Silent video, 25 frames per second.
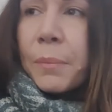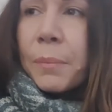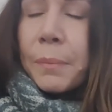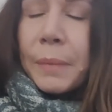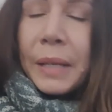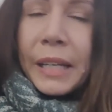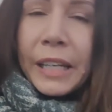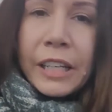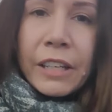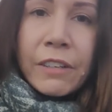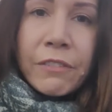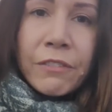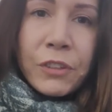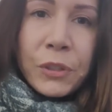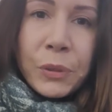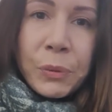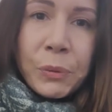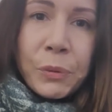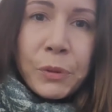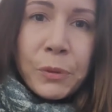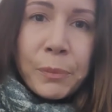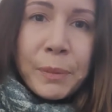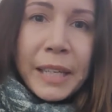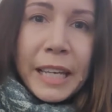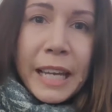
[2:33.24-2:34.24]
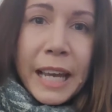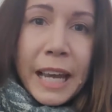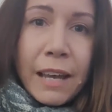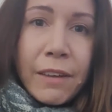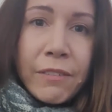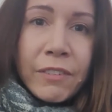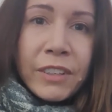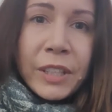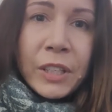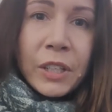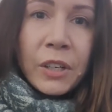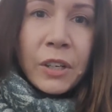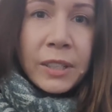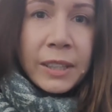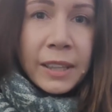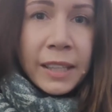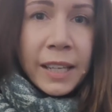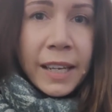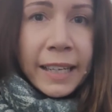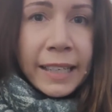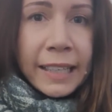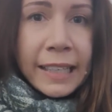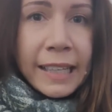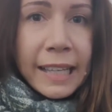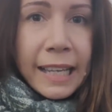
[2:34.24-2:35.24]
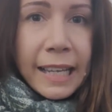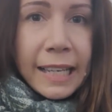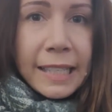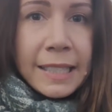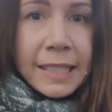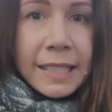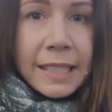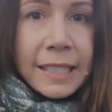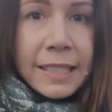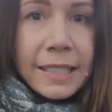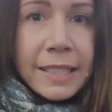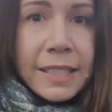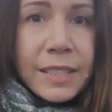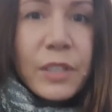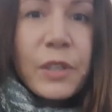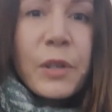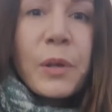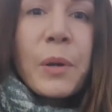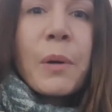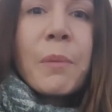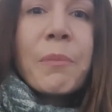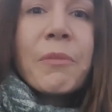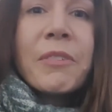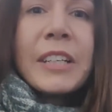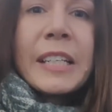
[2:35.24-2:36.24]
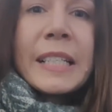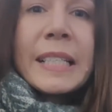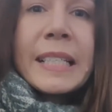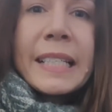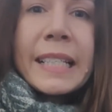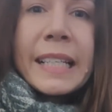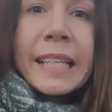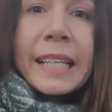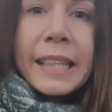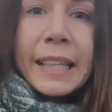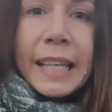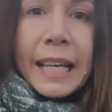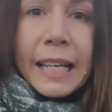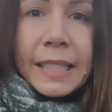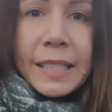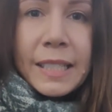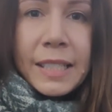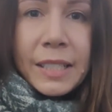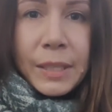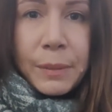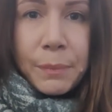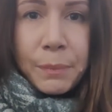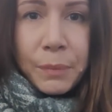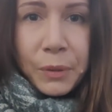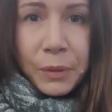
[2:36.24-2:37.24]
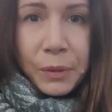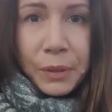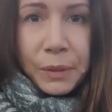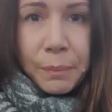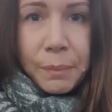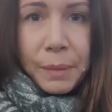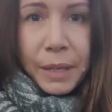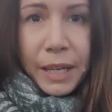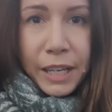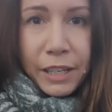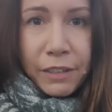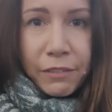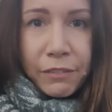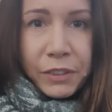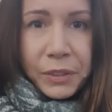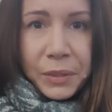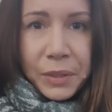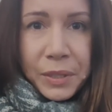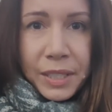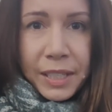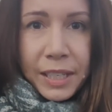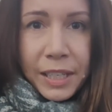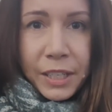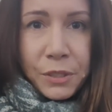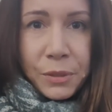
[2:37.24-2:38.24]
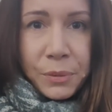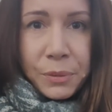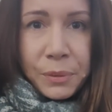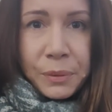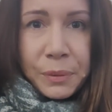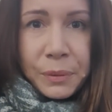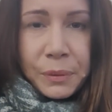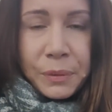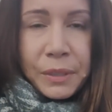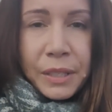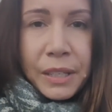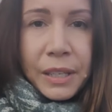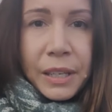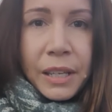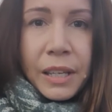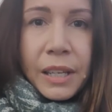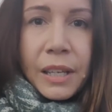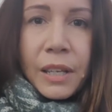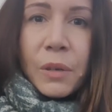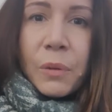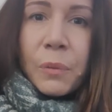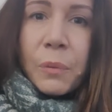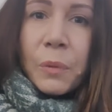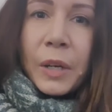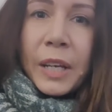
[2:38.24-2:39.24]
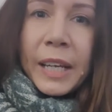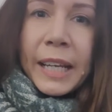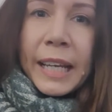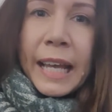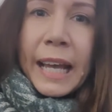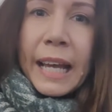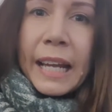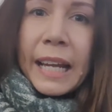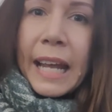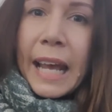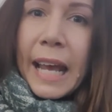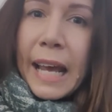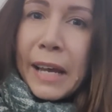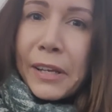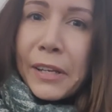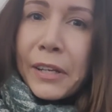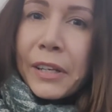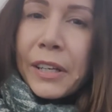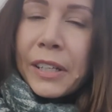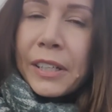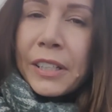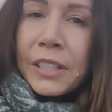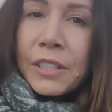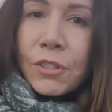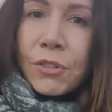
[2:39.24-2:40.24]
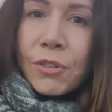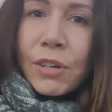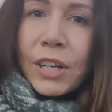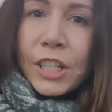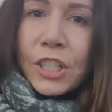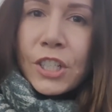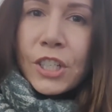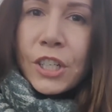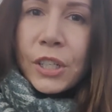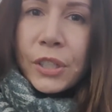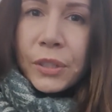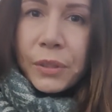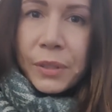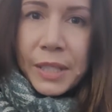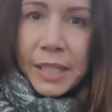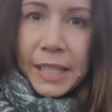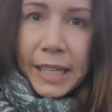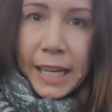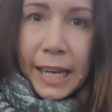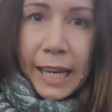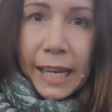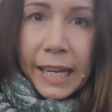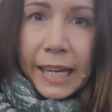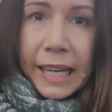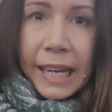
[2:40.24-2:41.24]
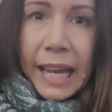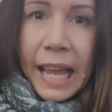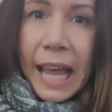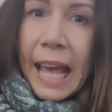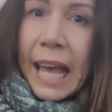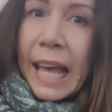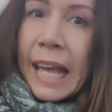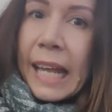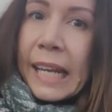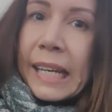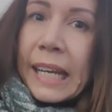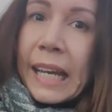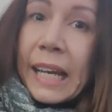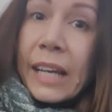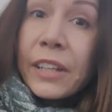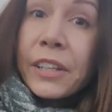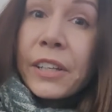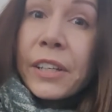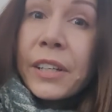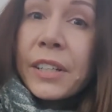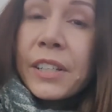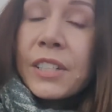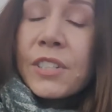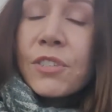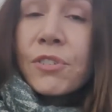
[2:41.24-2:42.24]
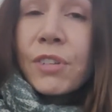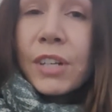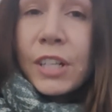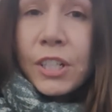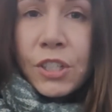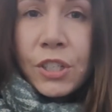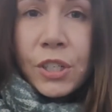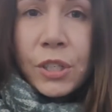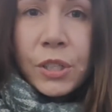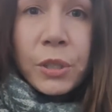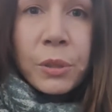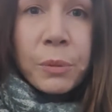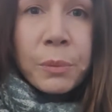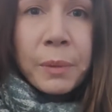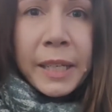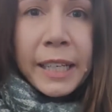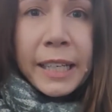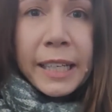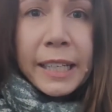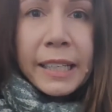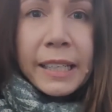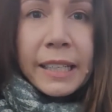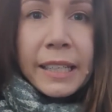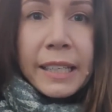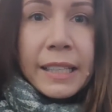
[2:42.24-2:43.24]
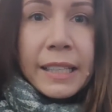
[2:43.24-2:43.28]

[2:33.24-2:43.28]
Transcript: Many of you will be having online classes, so obviously that's an important part of your schedule. Work out how you're going to structure your day and how you're going to structure your week.